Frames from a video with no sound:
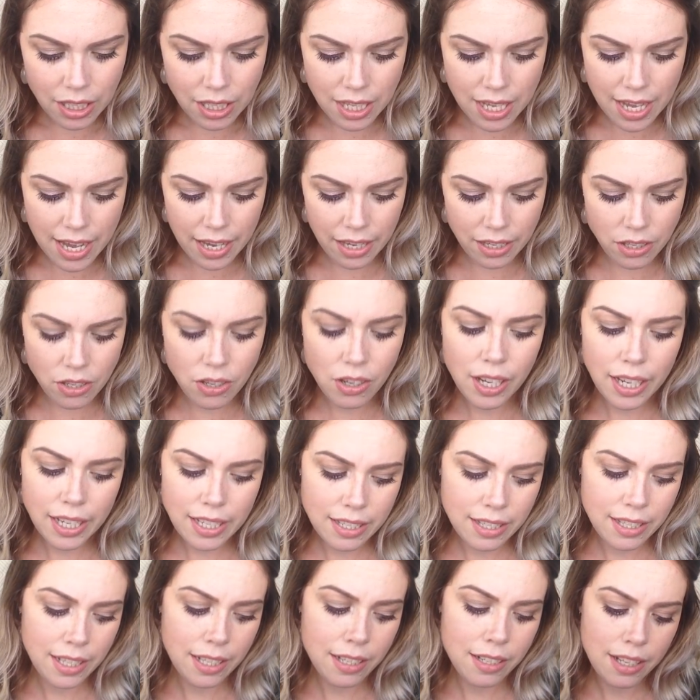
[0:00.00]
Yeah, you
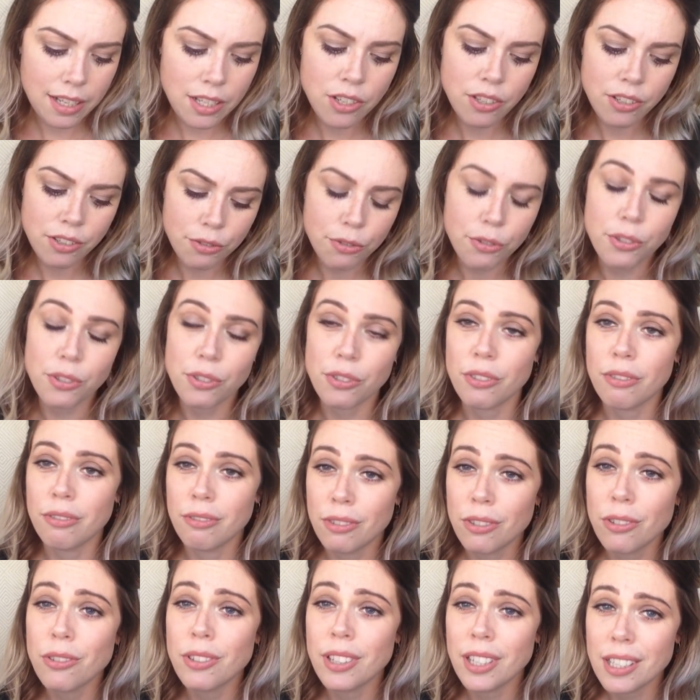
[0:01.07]
guys need, you
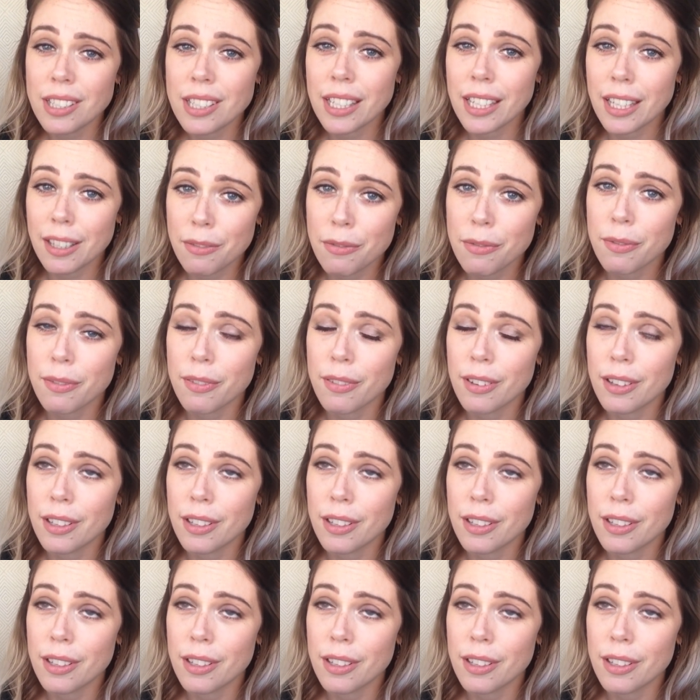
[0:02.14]
need to give,